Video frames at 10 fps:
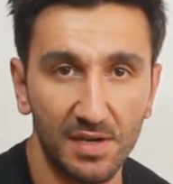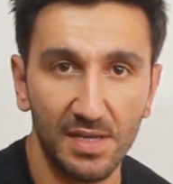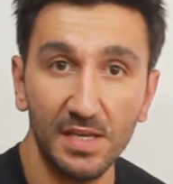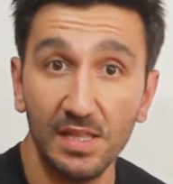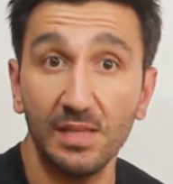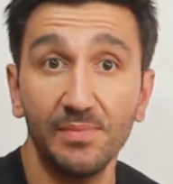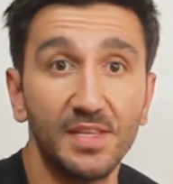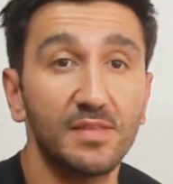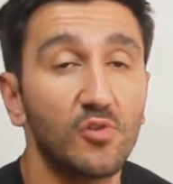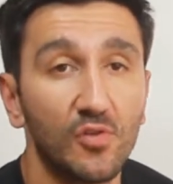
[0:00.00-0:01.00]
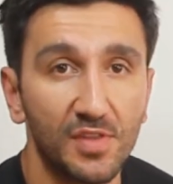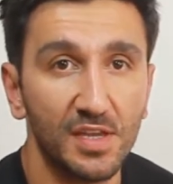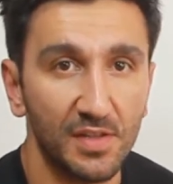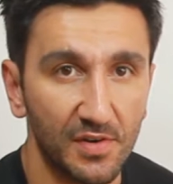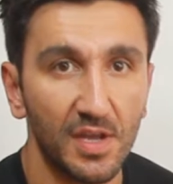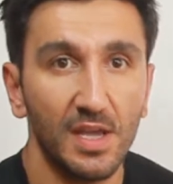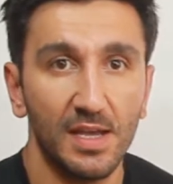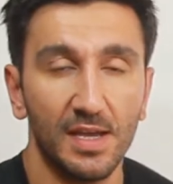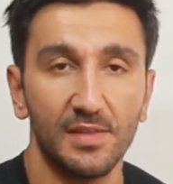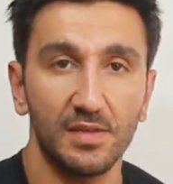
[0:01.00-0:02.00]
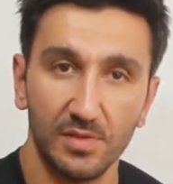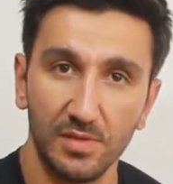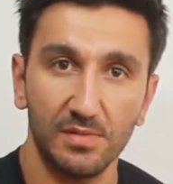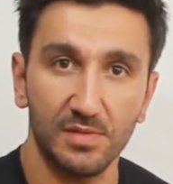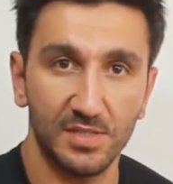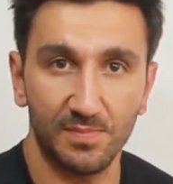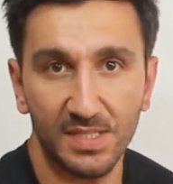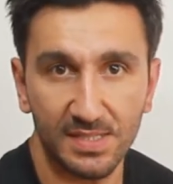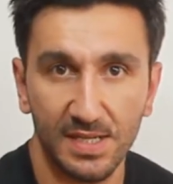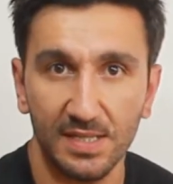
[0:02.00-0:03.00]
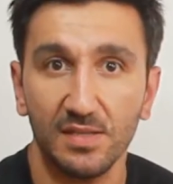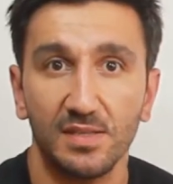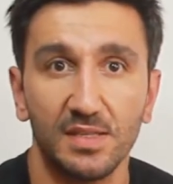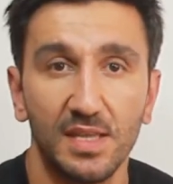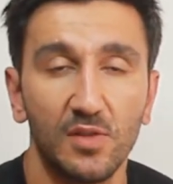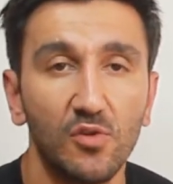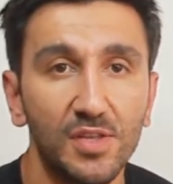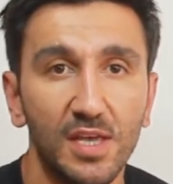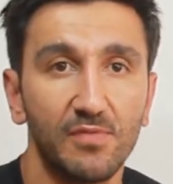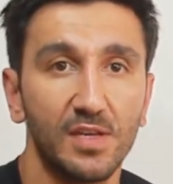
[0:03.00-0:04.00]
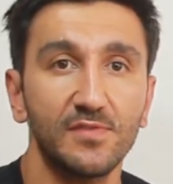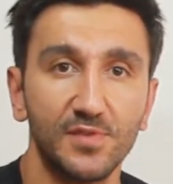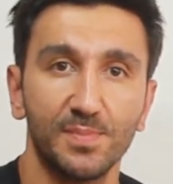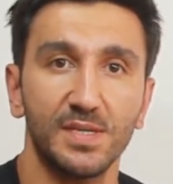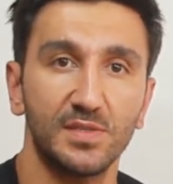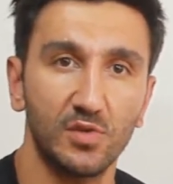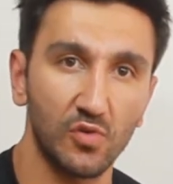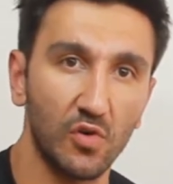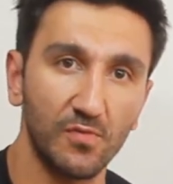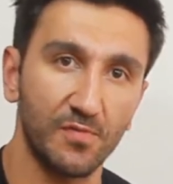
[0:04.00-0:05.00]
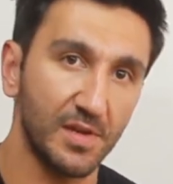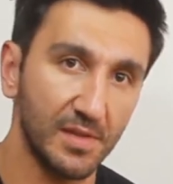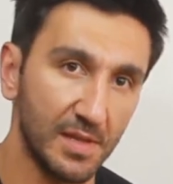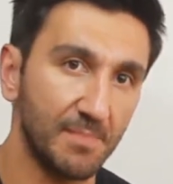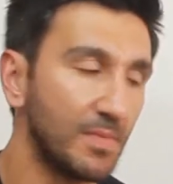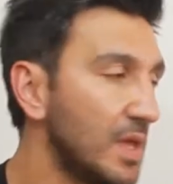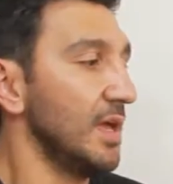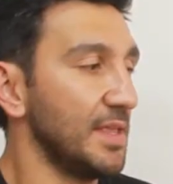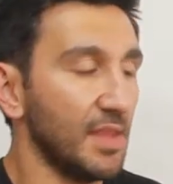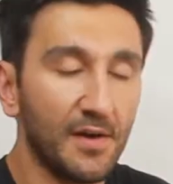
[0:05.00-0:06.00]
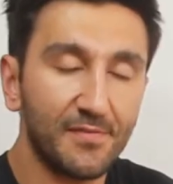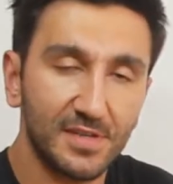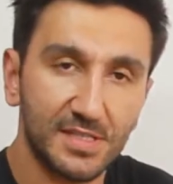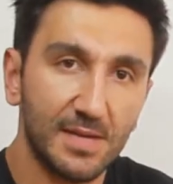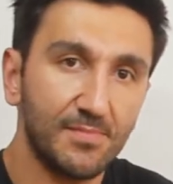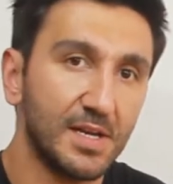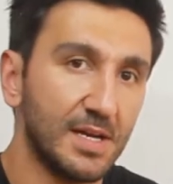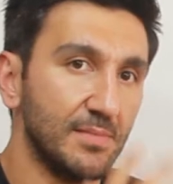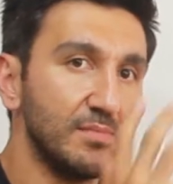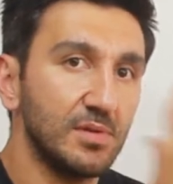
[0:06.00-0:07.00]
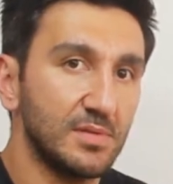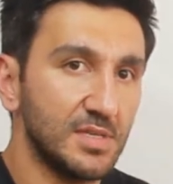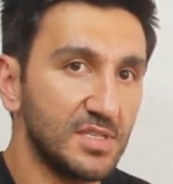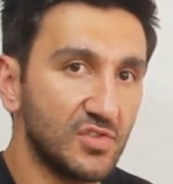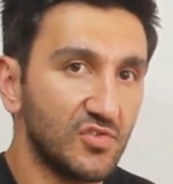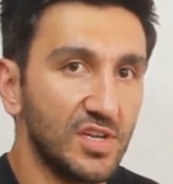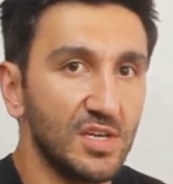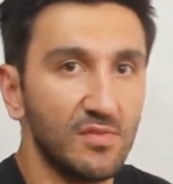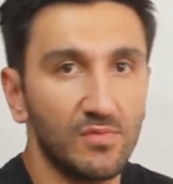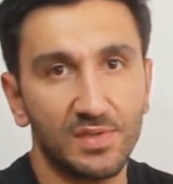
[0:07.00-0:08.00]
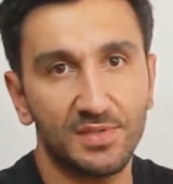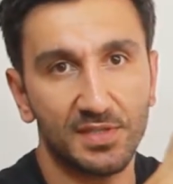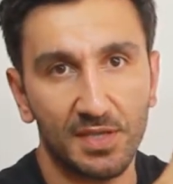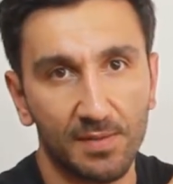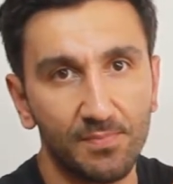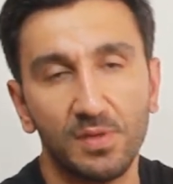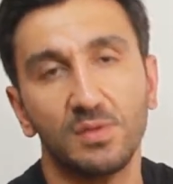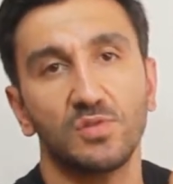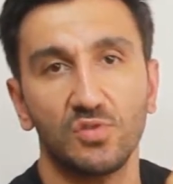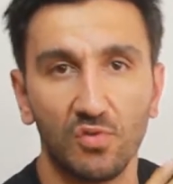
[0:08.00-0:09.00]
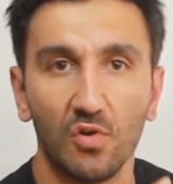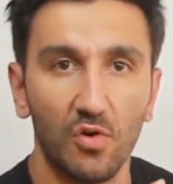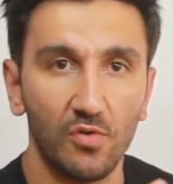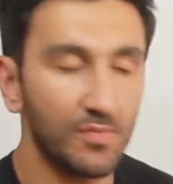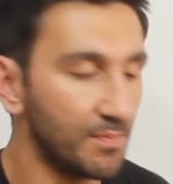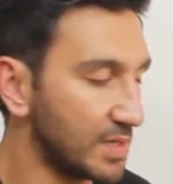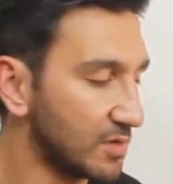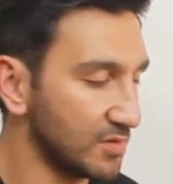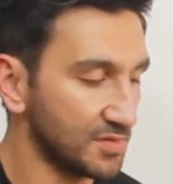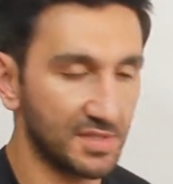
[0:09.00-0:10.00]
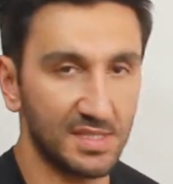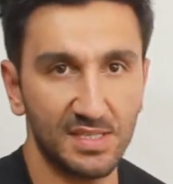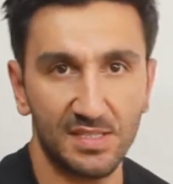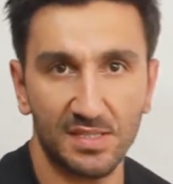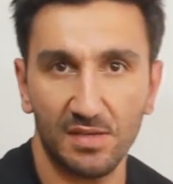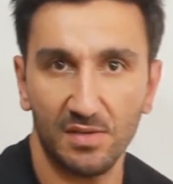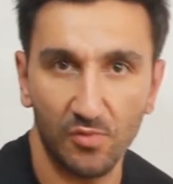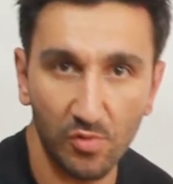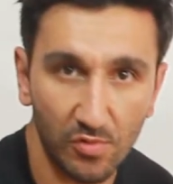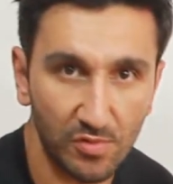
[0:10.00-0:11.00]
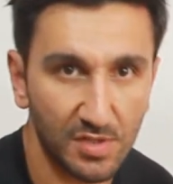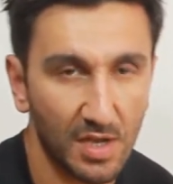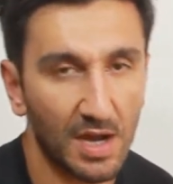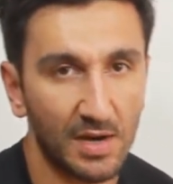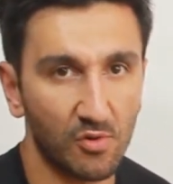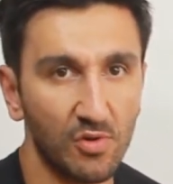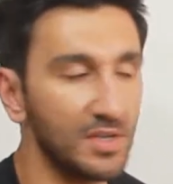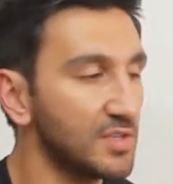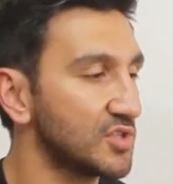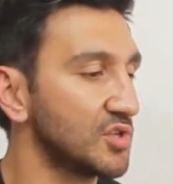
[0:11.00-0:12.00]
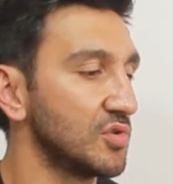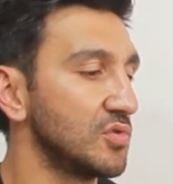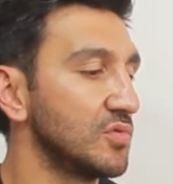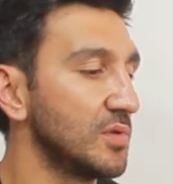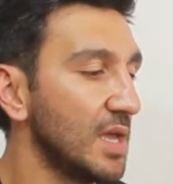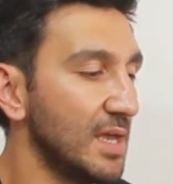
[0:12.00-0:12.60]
in a limited container, and this means that they don't have enough space to grow freely. And after some time, this tree will stop to grow because these roots are going to